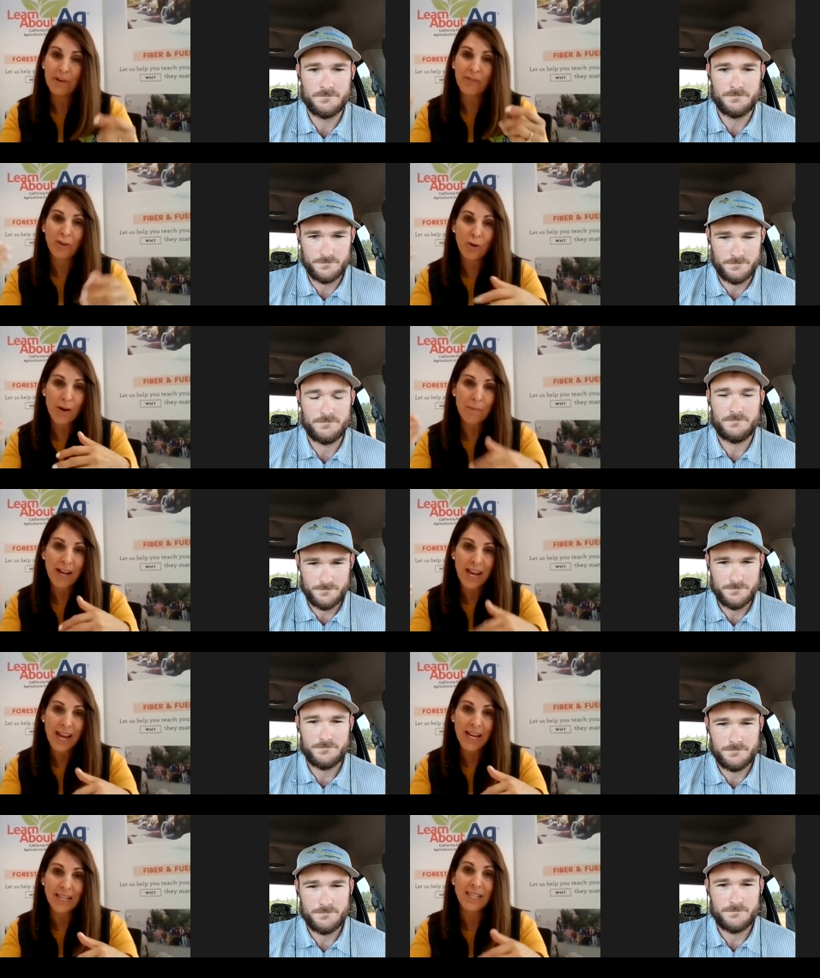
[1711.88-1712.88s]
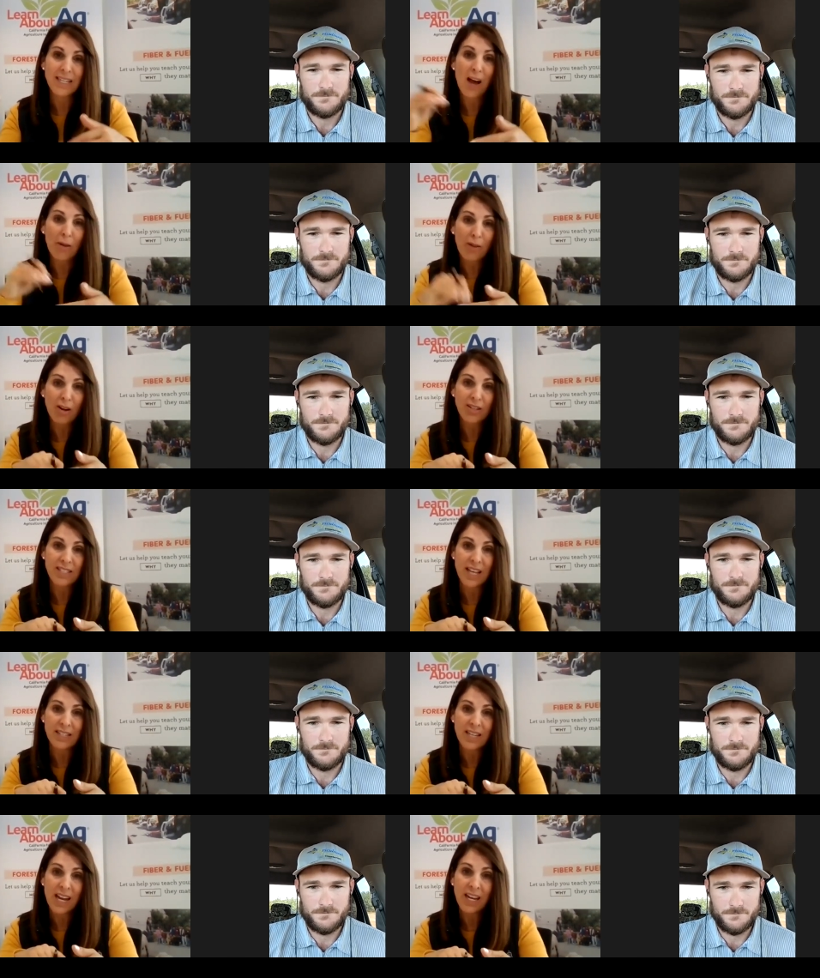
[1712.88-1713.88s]
Speaker 1: But if you're going by hand, how long does
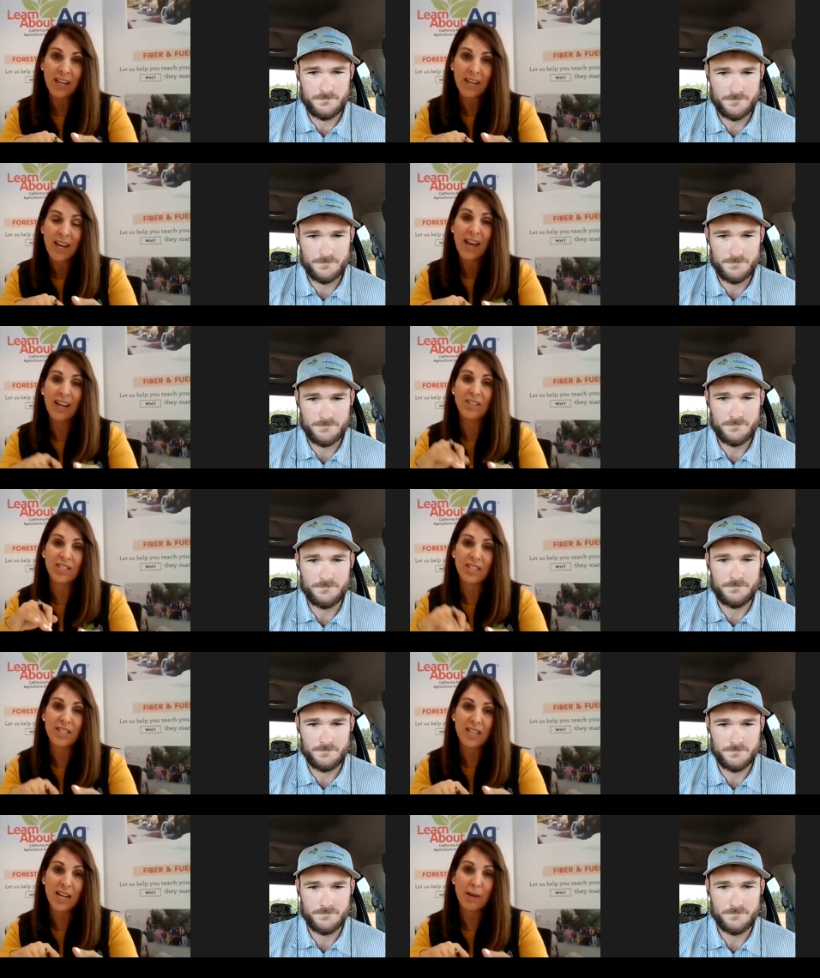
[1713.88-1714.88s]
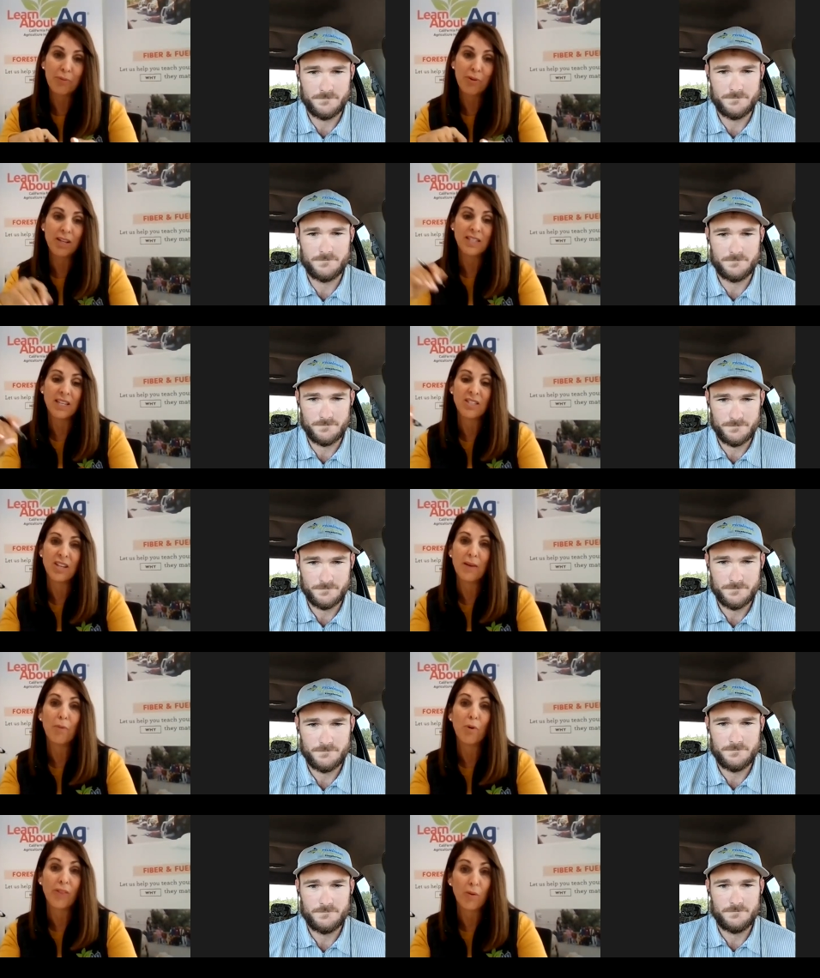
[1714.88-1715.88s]
that take? And is the thinning process
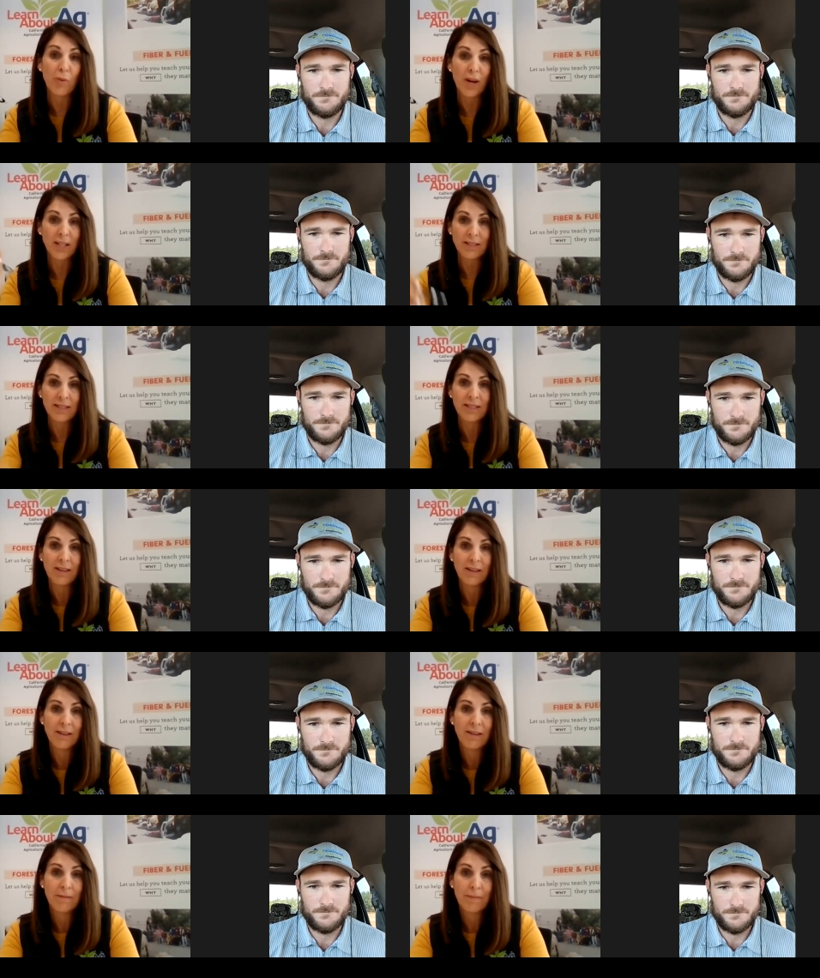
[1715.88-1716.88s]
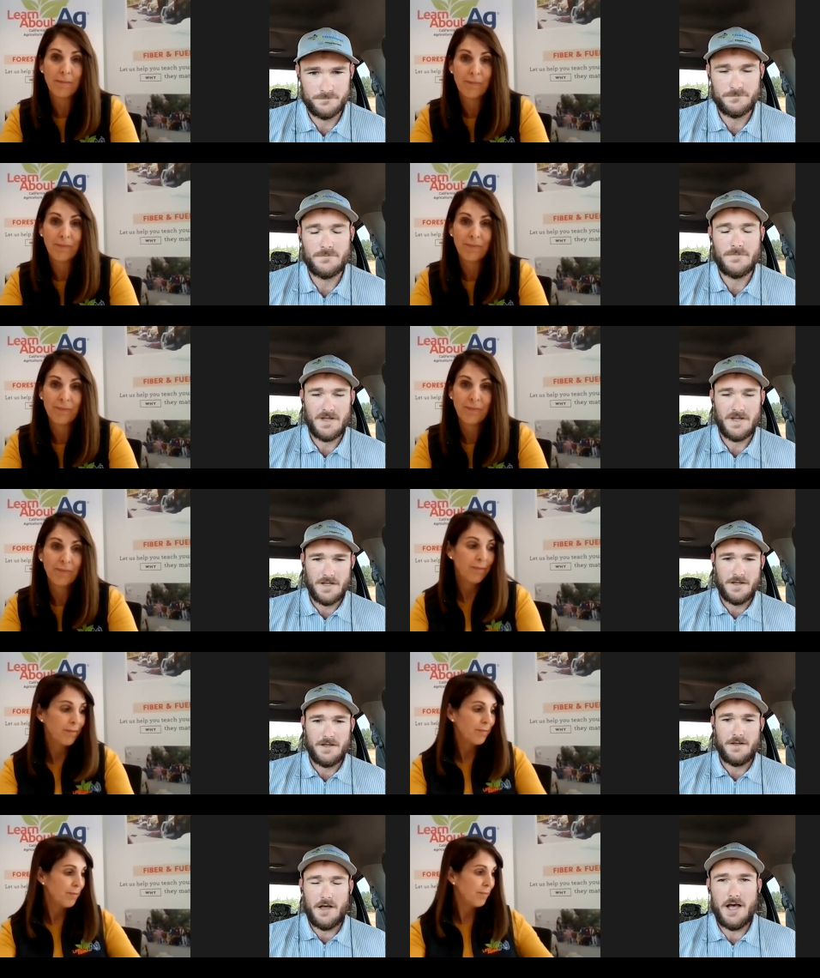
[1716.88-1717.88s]
done more than once?
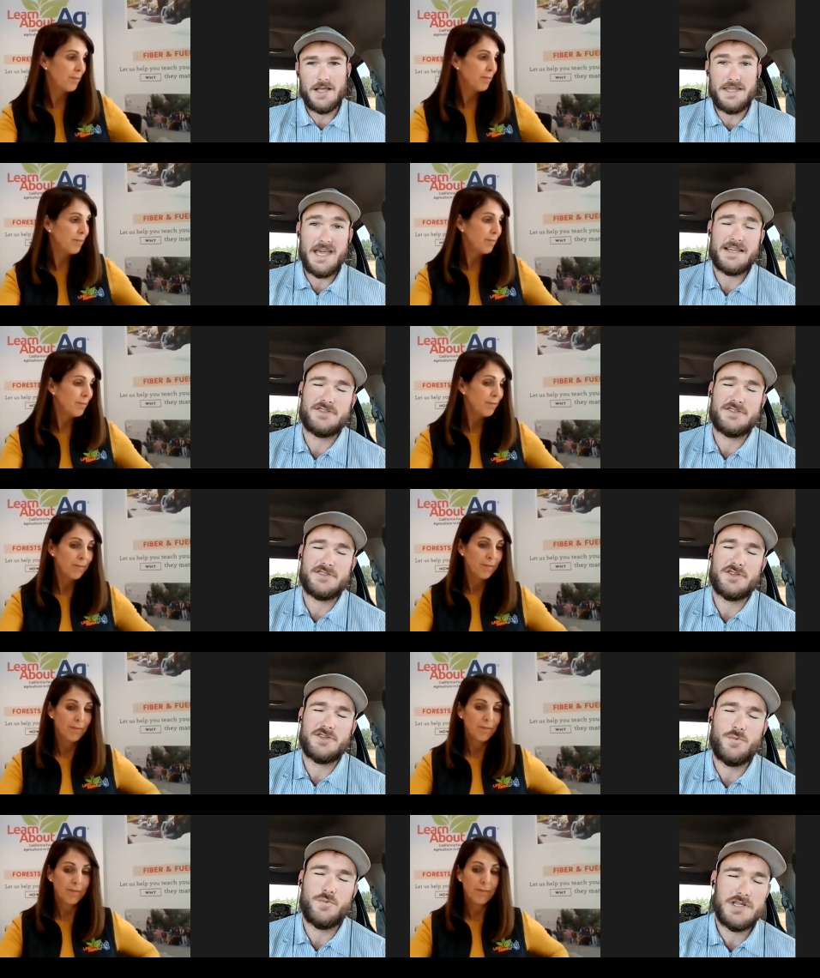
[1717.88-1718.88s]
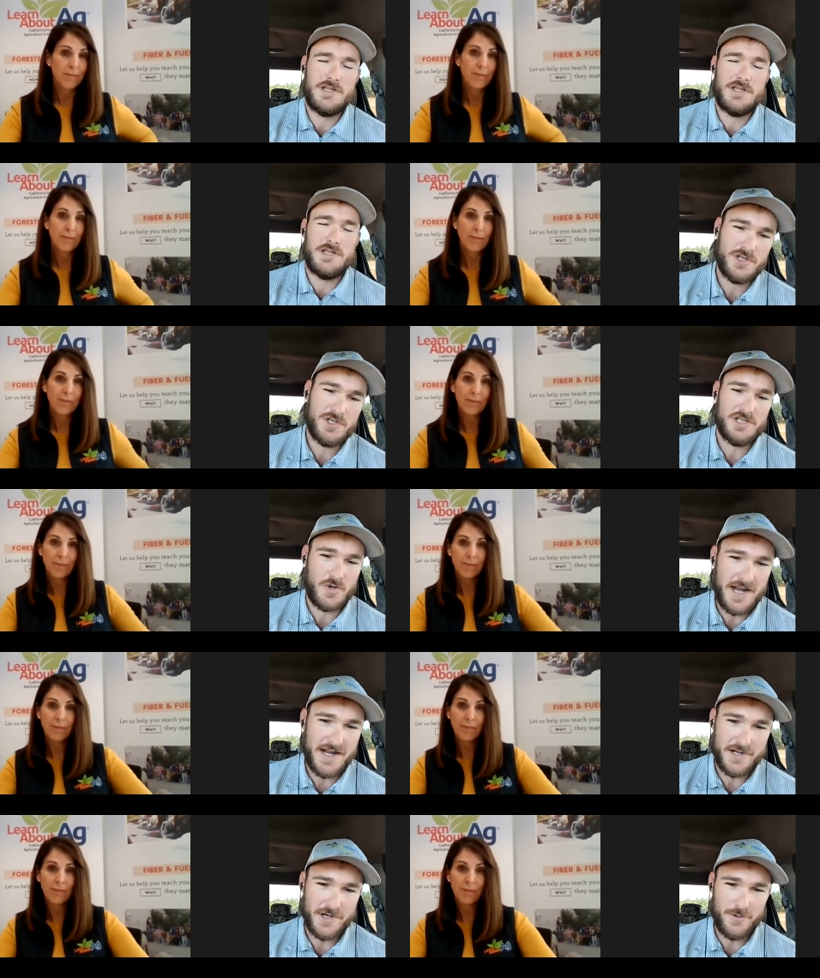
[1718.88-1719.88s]
Speaker 2: Uh, yeah, so we usually try to
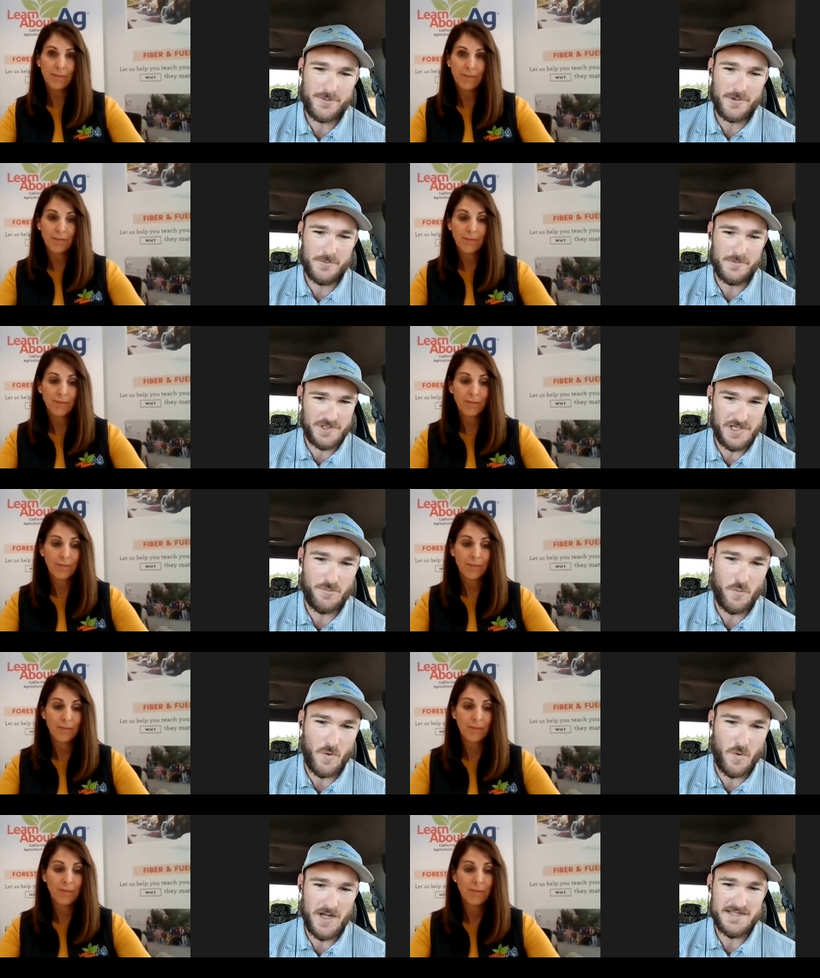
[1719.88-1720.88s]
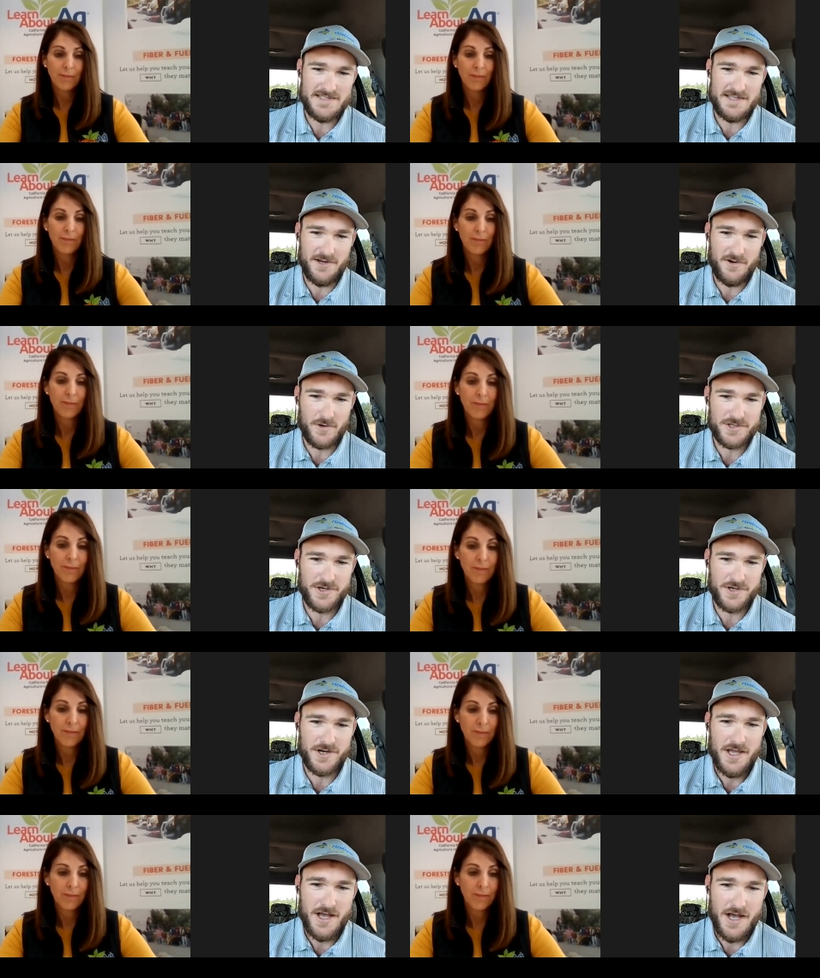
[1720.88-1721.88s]
go through just once in an
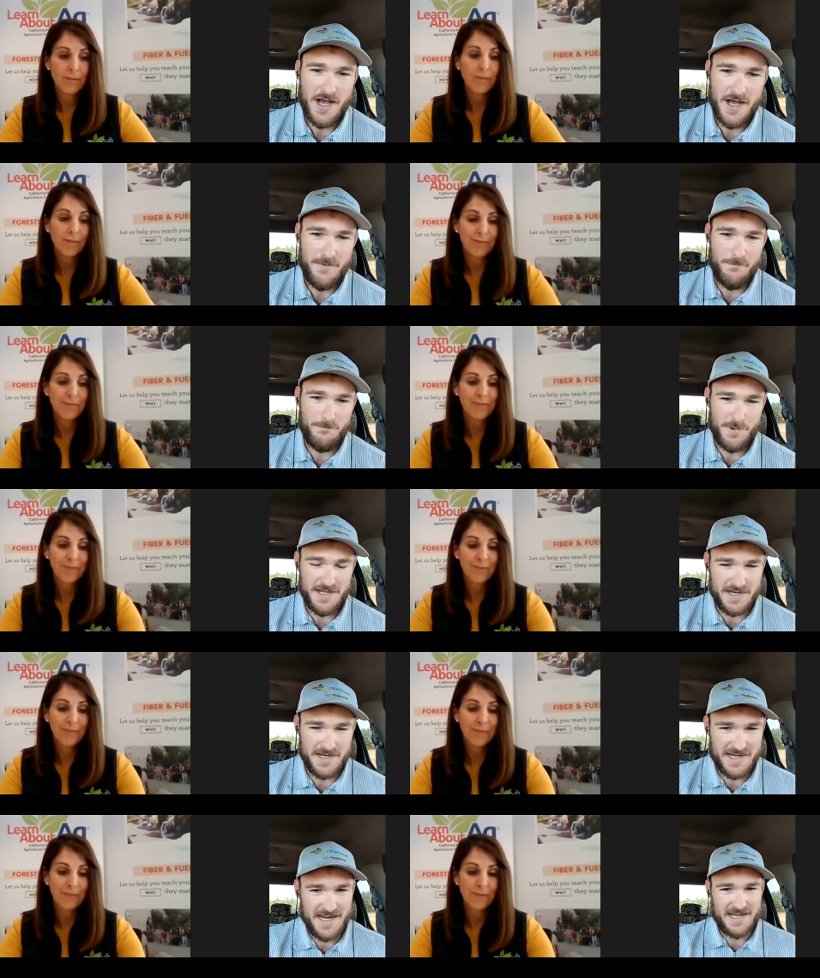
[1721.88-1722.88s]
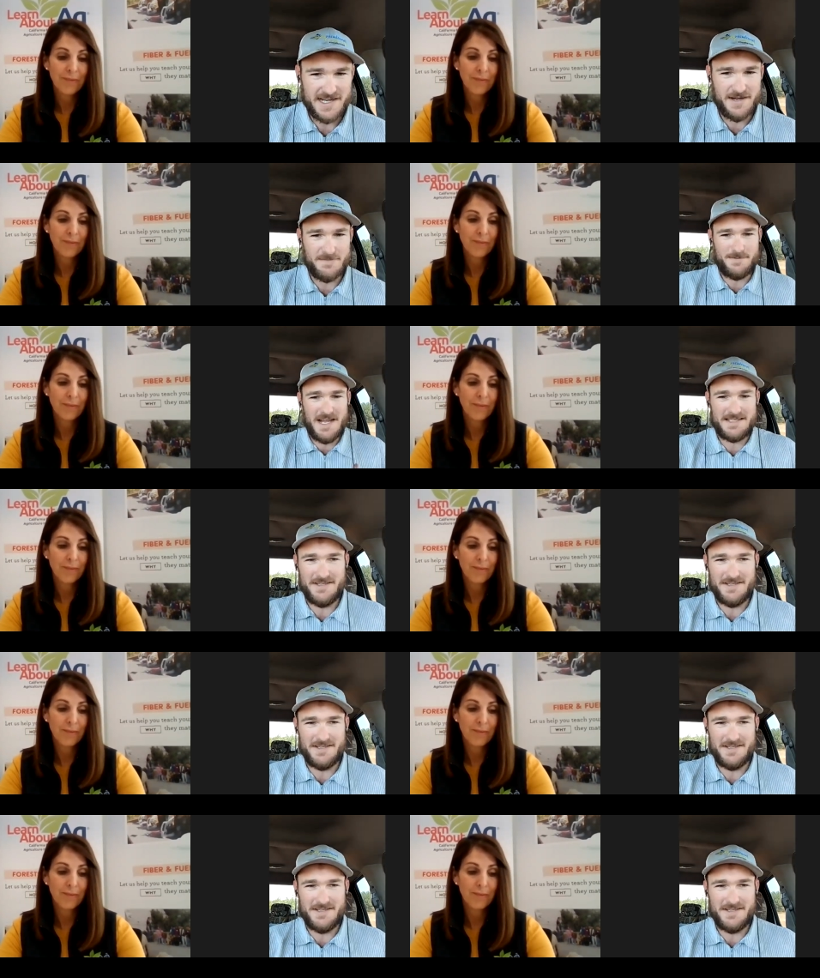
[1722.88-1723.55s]
orchard, um, but it kind of comes back